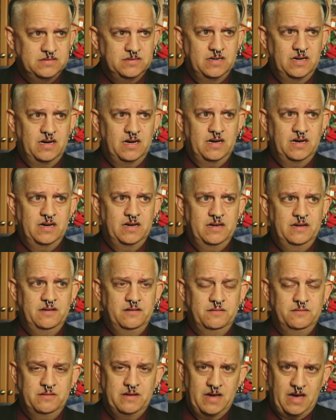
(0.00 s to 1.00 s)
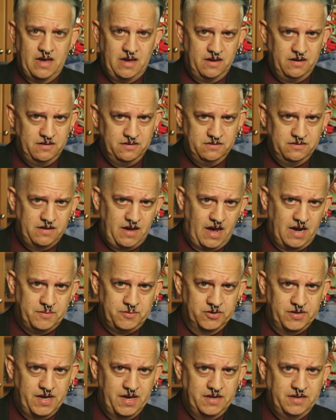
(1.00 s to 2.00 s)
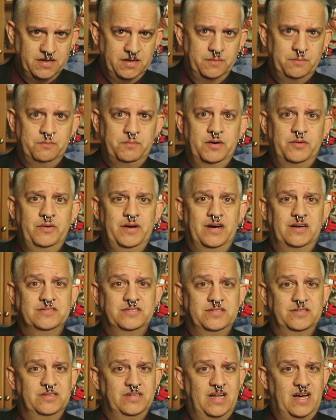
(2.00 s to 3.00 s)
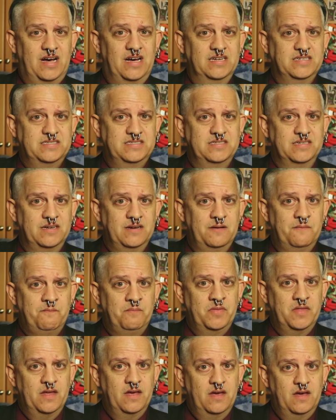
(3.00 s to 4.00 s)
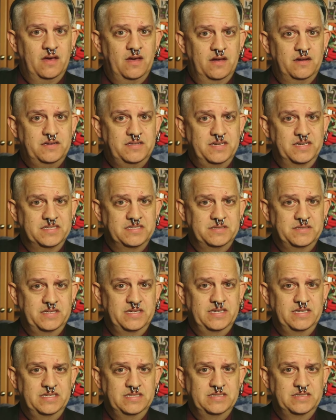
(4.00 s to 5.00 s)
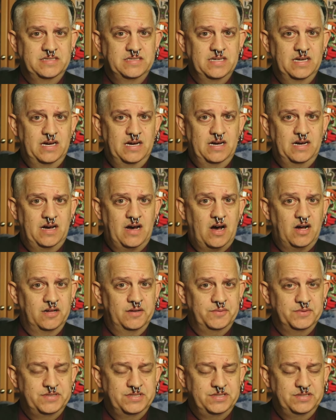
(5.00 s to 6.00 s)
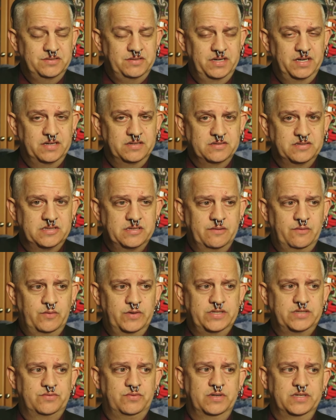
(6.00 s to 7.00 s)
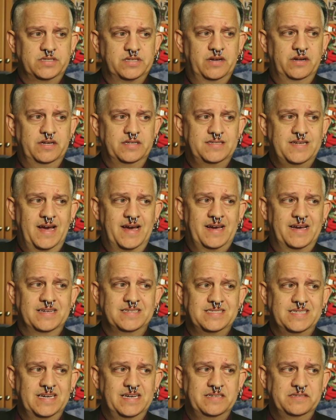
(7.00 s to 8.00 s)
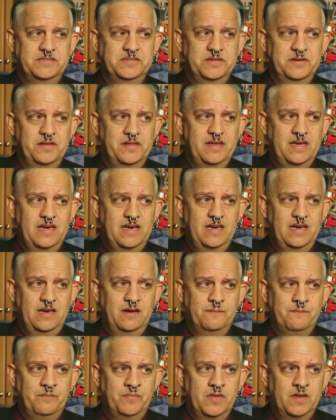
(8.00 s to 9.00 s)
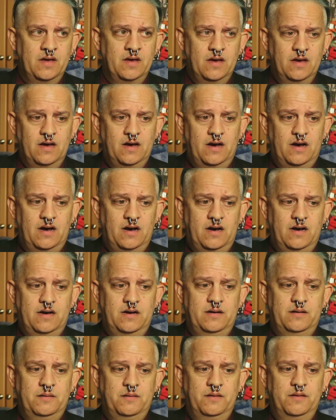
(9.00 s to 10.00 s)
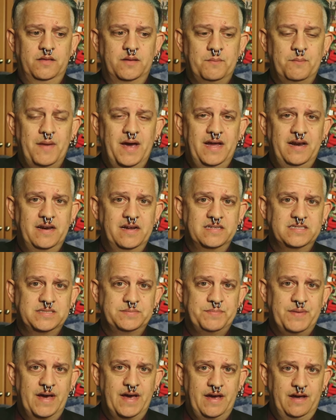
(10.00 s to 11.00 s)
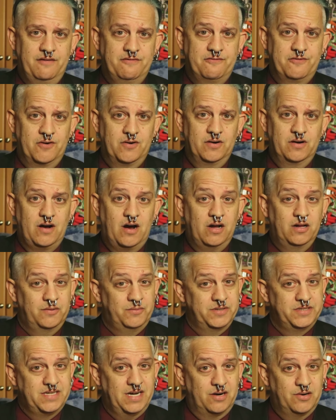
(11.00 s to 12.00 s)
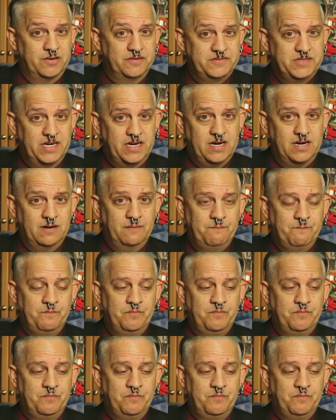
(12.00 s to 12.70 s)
uh, Animal Kingdom, but we also lost Disney's uh, Hollywood Studios, which was going to take us into the uh, the maintenance bay for Hollywood Tower of Terror.